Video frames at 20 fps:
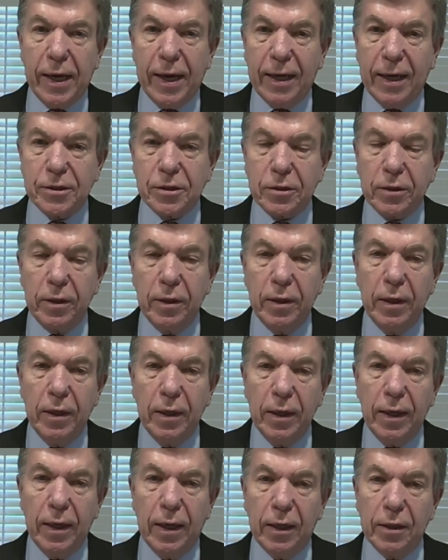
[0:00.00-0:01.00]
asked
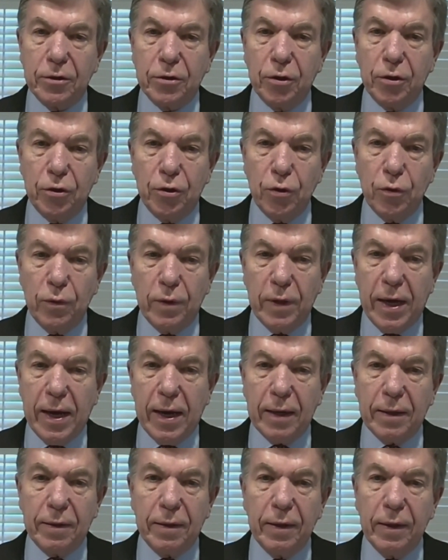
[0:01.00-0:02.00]
uh, to do
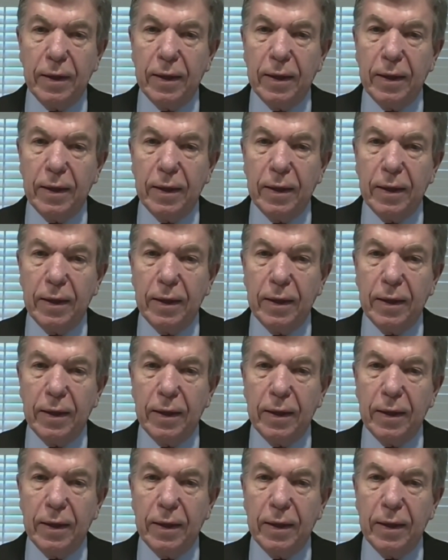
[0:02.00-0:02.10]
that.